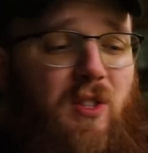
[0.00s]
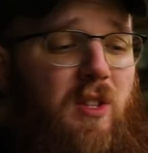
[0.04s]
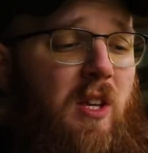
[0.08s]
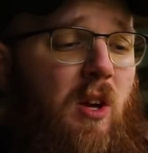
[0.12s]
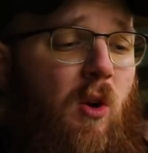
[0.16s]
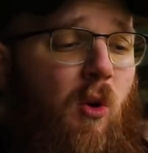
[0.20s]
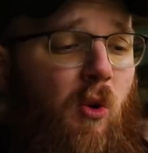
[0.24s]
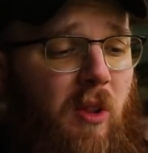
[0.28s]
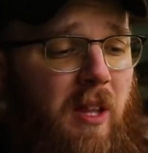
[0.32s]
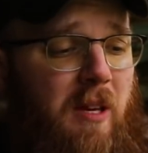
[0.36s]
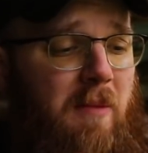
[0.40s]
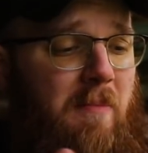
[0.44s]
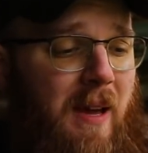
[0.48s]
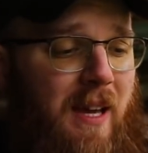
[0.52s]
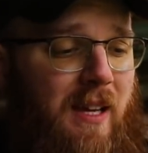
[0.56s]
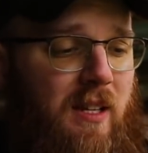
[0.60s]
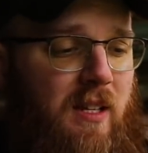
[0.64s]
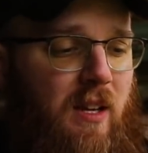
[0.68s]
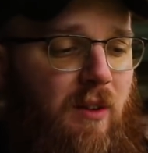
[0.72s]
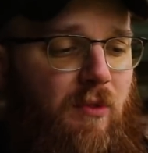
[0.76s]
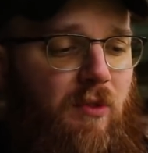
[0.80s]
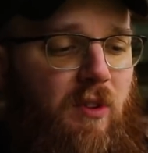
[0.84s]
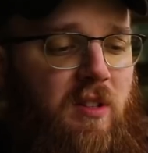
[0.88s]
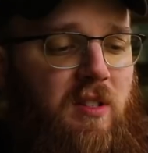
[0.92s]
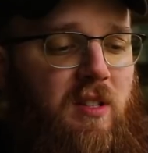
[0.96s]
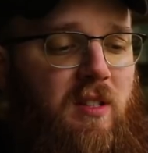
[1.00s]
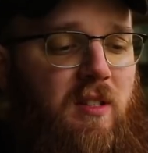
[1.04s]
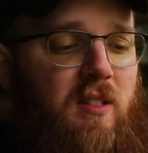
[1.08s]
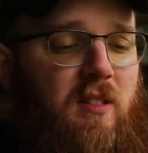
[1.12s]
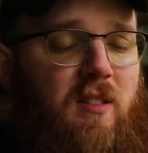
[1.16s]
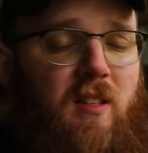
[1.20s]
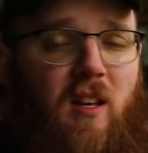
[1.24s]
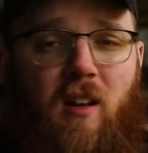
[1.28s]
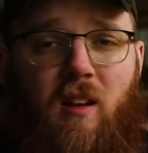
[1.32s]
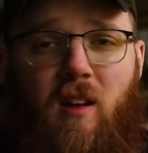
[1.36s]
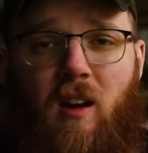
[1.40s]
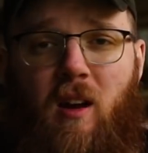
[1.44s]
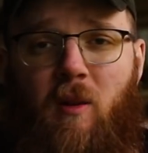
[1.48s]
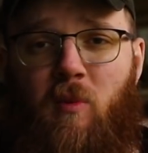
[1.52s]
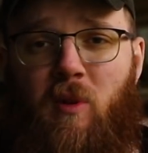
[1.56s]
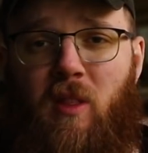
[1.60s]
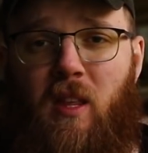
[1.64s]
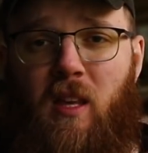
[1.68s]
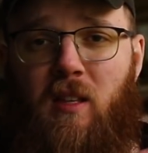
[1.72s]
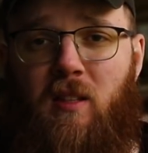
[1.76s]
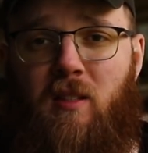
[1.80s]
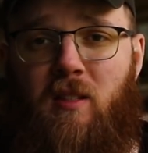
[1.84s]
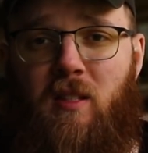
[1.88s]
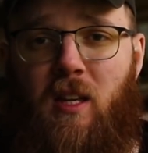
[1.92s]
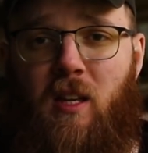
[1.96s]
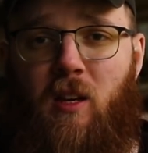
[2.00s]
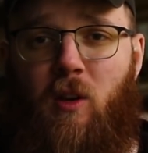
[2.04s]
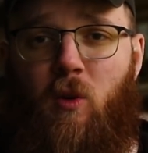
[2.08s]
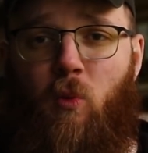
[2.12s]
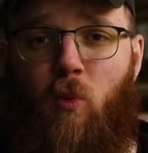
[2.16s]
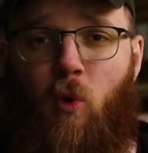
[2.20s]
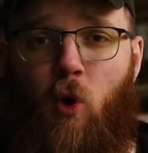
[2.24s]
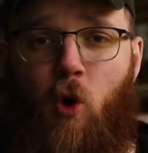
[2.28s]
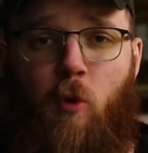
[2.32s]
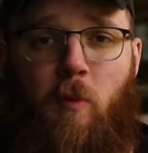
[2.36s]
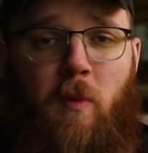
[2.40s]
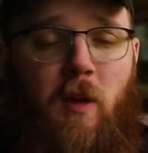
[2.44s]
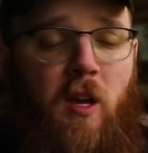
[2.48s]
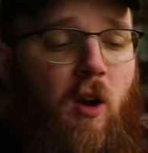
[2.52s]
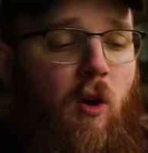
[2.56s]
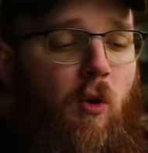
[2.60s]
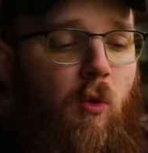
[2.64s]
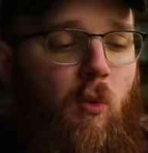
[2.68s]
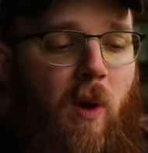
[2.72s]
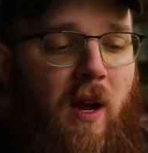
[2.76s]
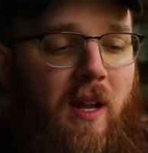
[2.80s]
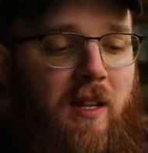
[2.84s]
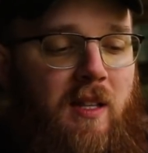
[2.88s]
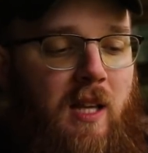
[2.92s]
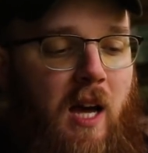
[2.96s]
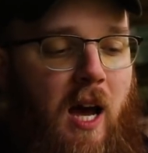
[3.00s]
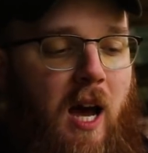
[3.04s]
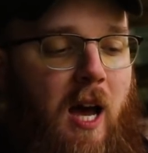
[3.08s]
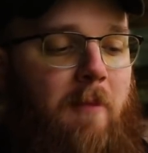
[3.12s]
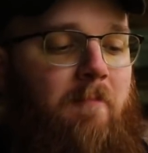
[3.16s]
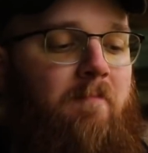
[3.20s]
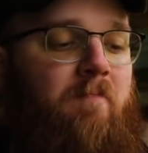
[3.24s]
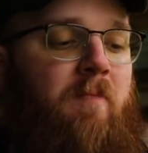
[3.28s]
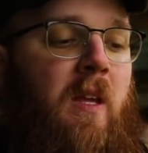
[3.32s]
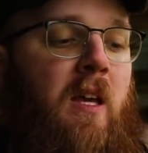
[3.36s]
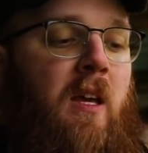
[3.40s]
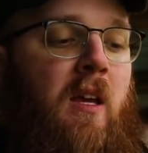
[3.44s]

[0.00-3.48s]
The only main difference is it's going to come with a SIG Romeo red dot,